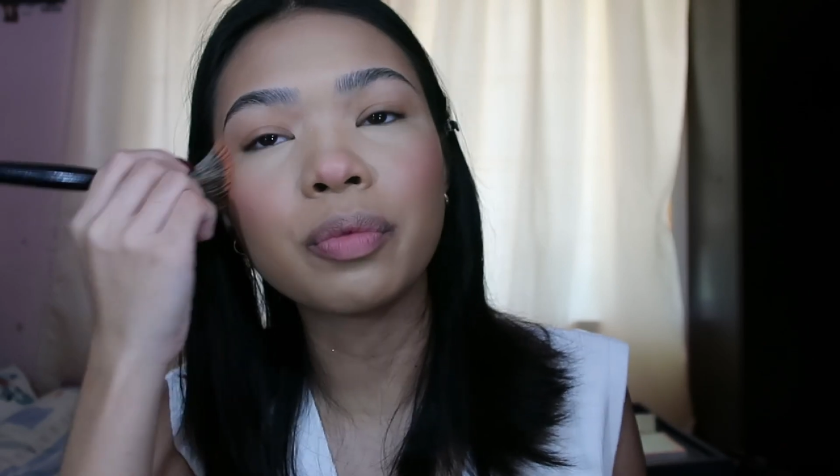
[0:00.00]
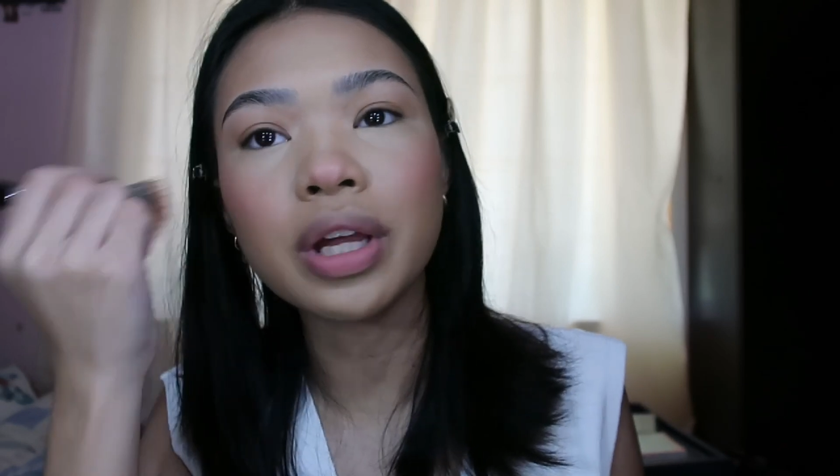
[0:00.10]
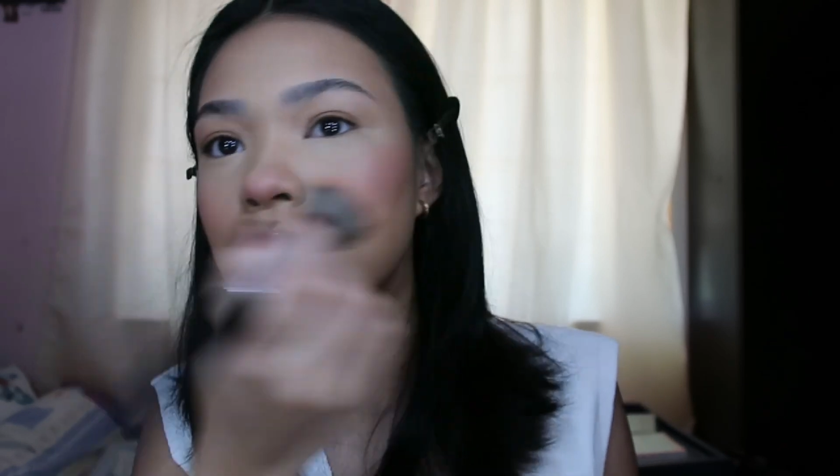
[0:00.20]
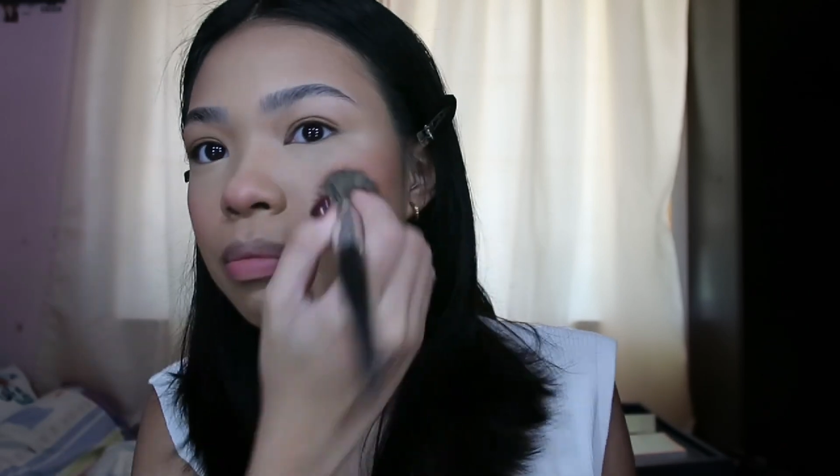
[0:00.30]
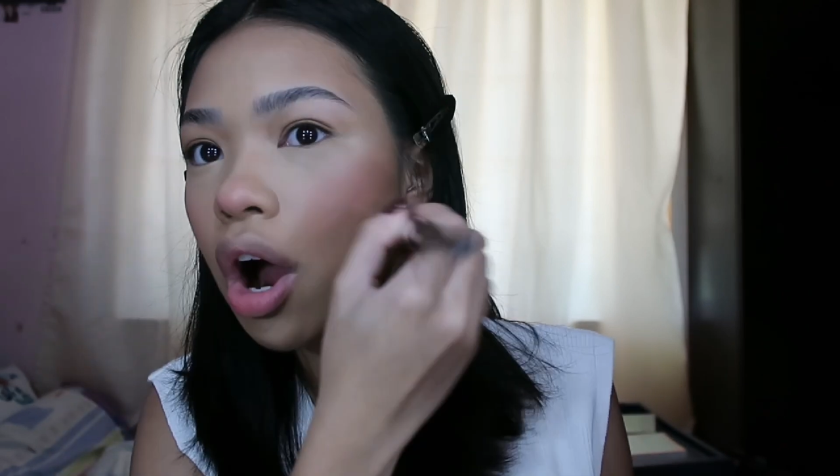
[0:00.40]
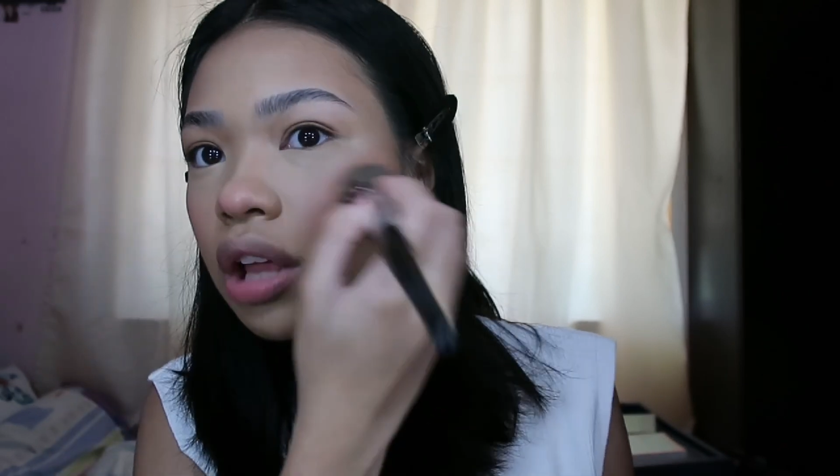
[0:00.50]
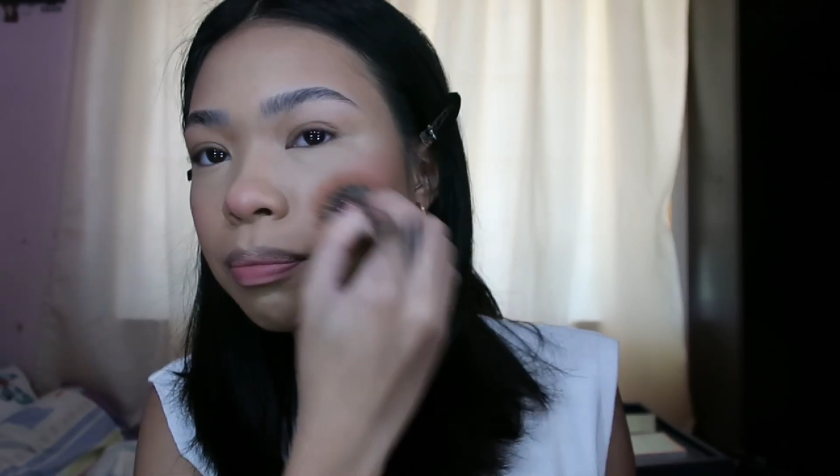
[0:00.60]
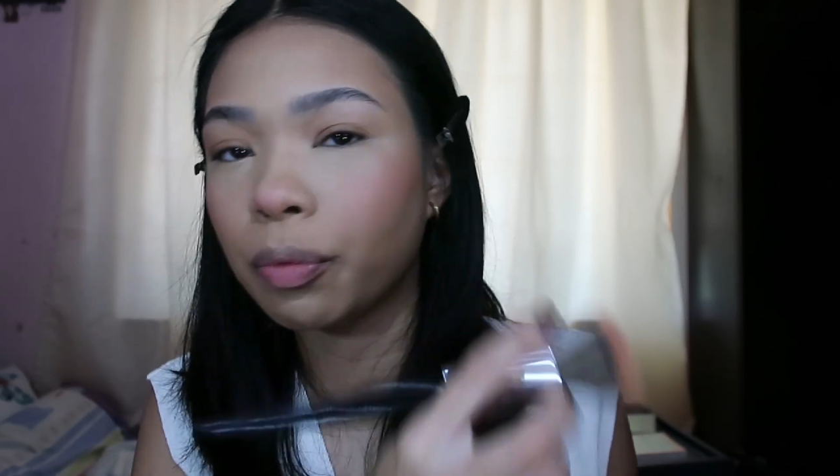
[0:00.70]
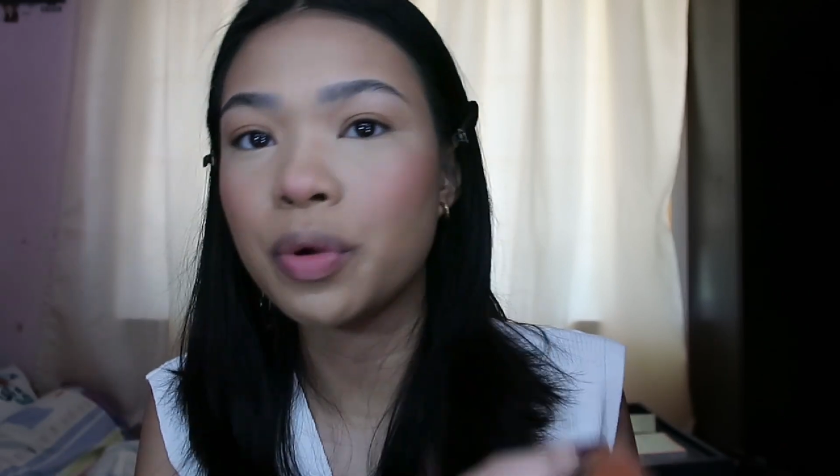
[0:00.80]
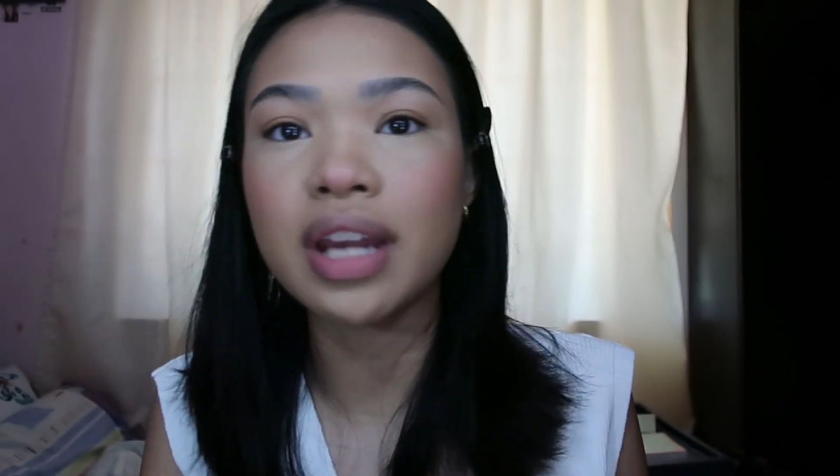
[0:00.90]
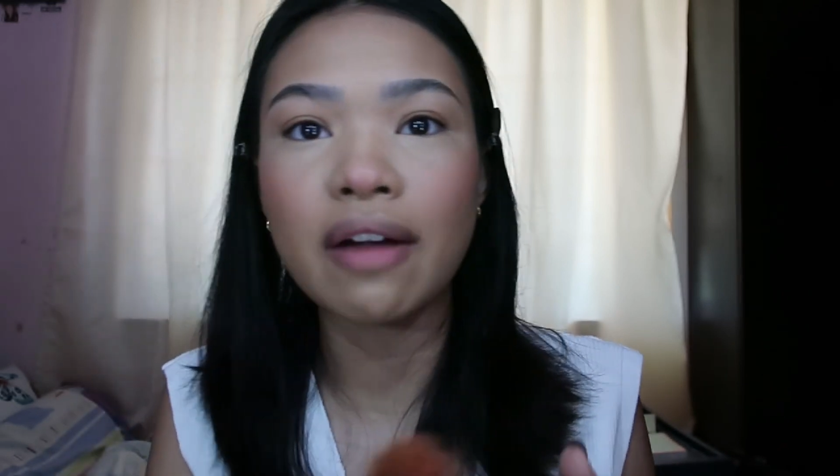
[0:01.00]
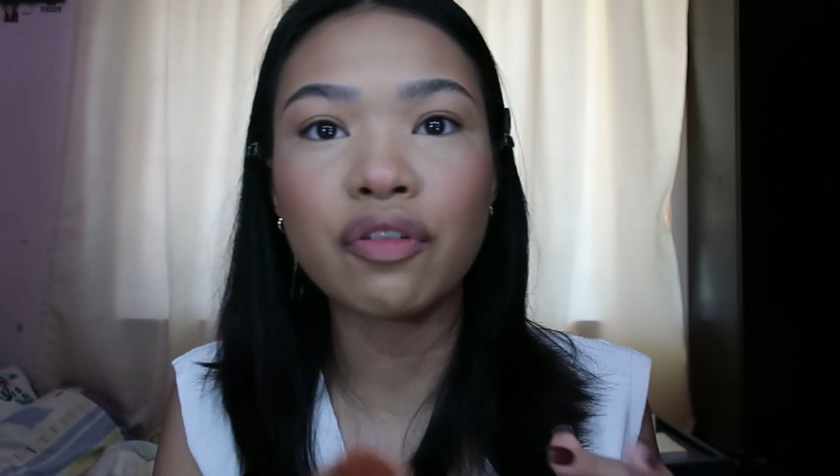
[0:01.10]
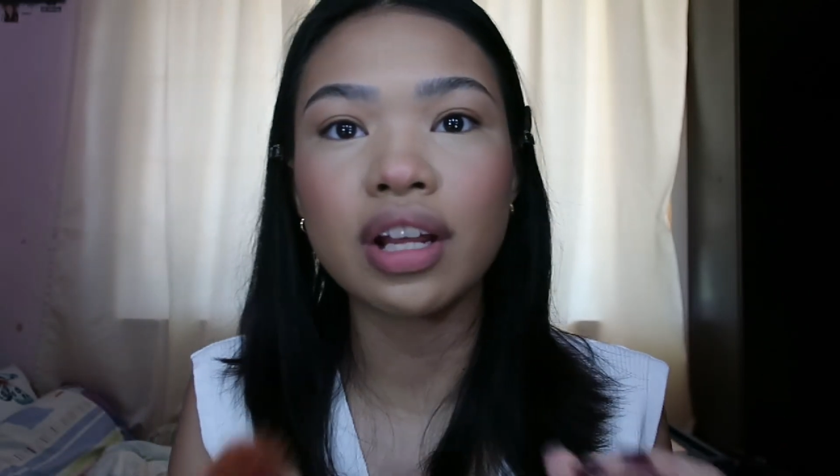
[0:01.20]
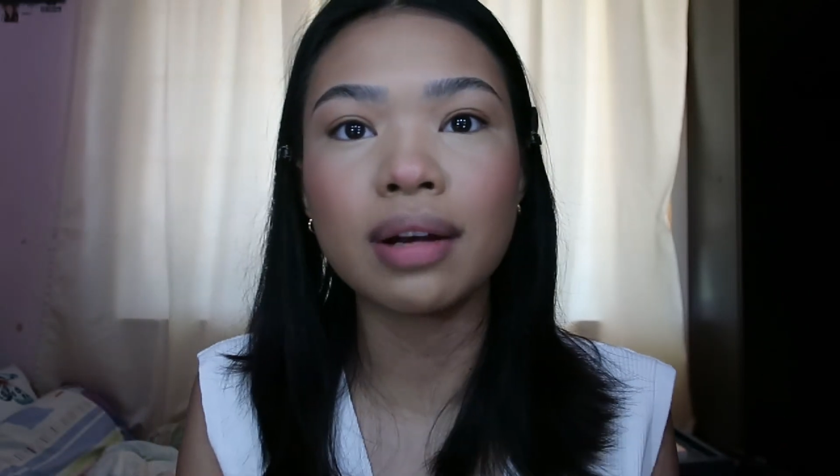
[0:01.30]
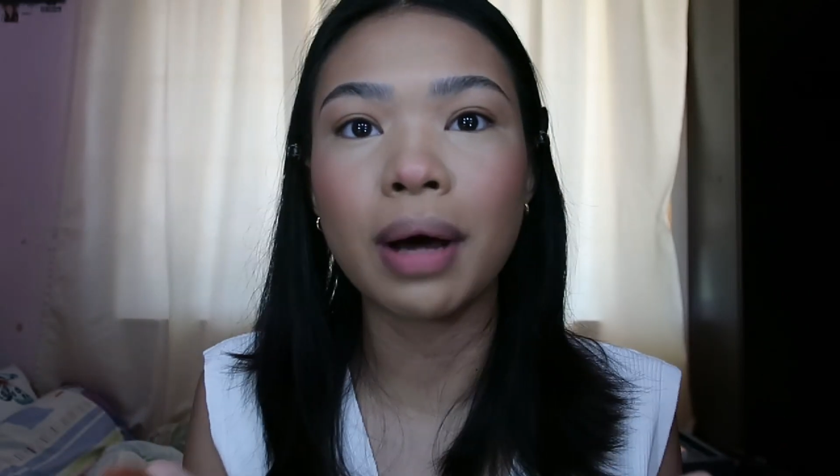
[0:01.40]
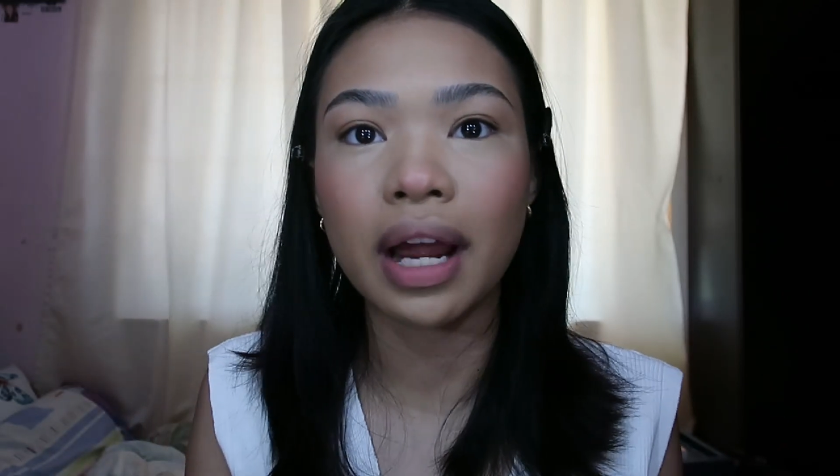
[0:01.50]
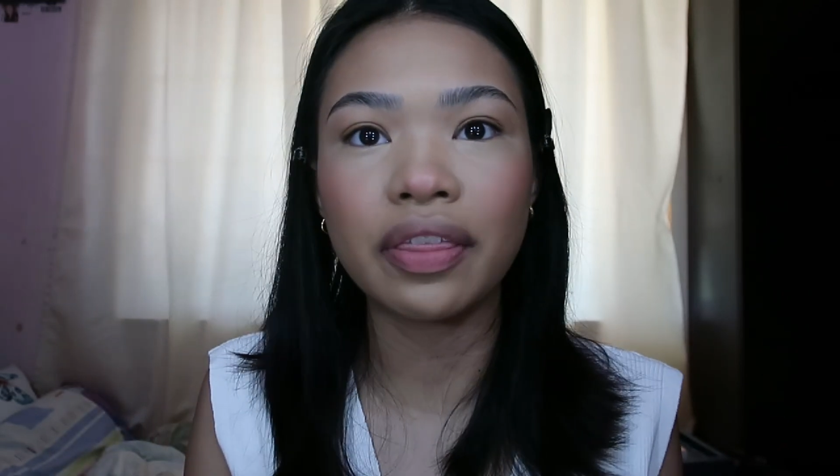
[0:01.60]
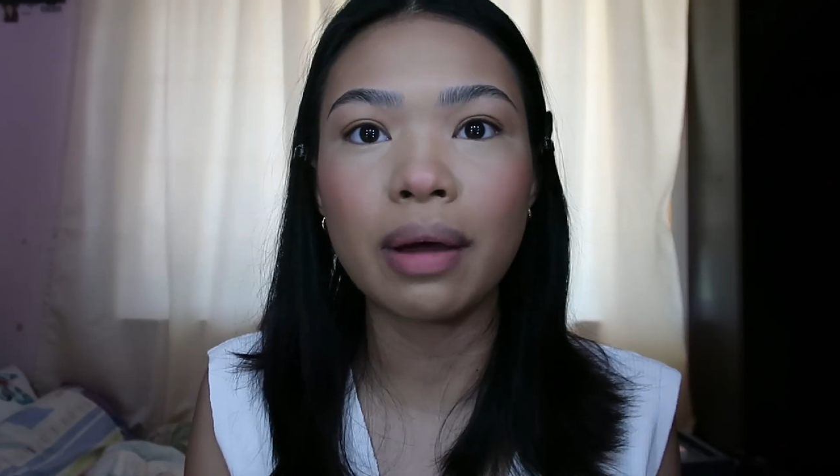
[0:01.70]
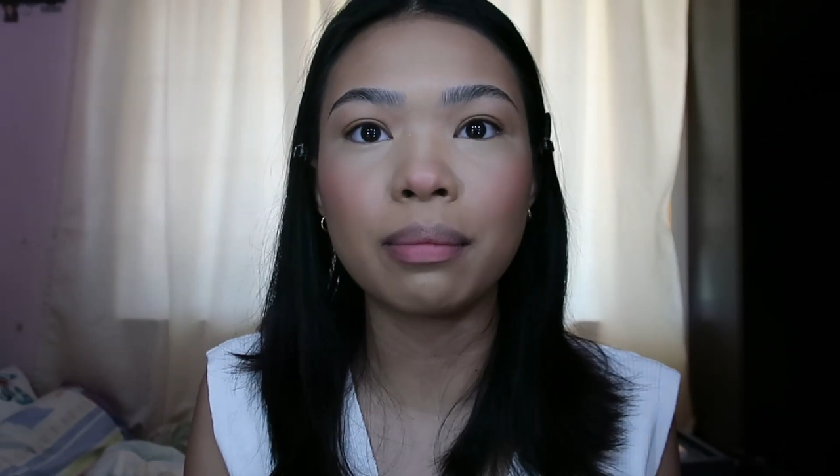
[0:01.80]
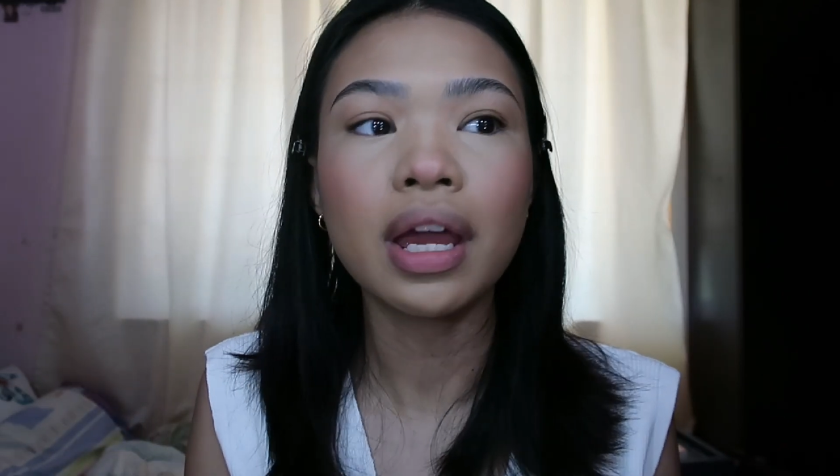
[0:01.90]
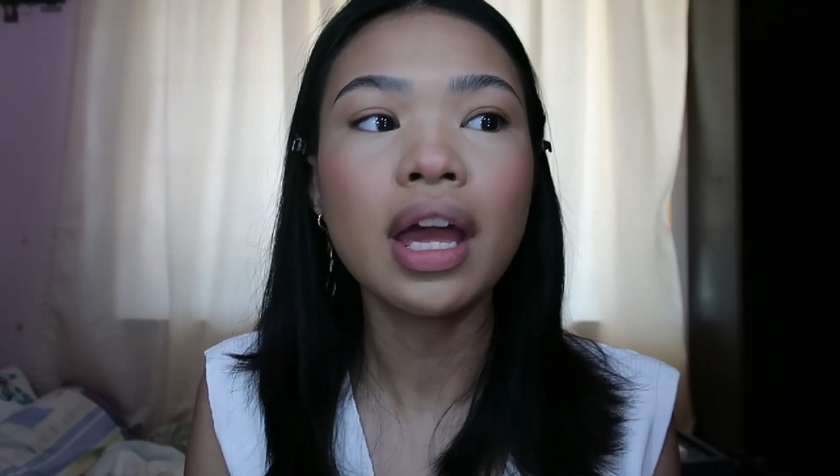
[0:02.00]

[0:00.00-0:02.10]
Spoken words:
we brought, but we never did buy them.